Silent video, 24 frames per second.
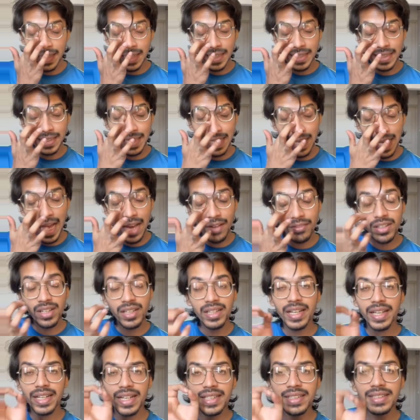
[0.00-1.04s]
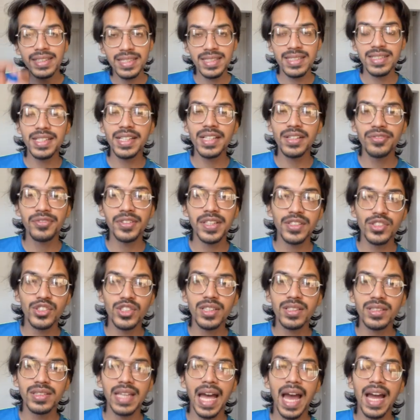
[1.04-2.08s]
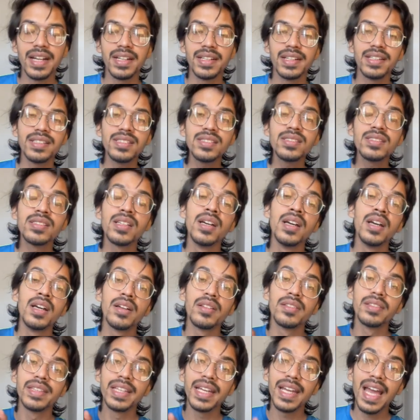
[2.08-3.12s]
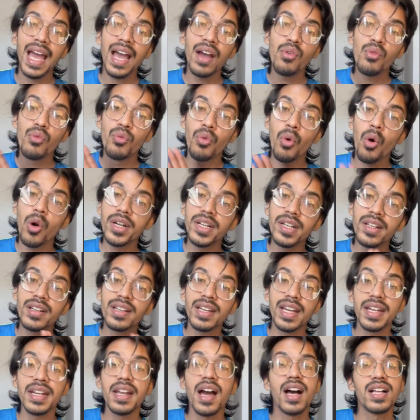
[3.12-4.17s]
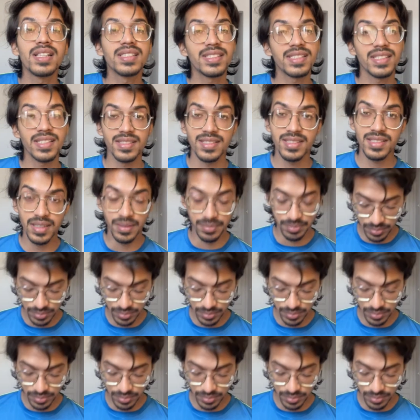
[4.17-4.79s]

they have a characteristic feature, that is they have water canal system